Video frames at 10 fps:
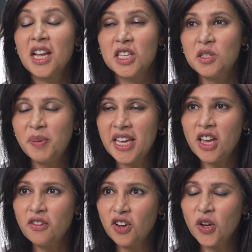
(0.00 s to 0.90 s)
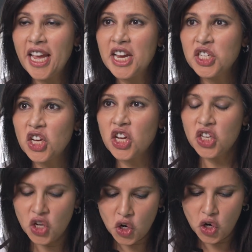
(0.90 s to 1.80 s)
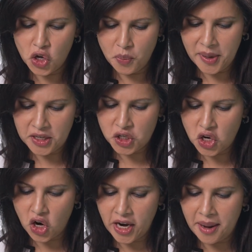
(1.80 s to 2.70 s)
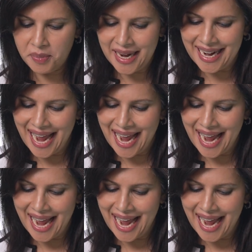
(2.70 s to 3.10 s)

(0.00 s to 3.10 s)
Speaking of location, you built your company in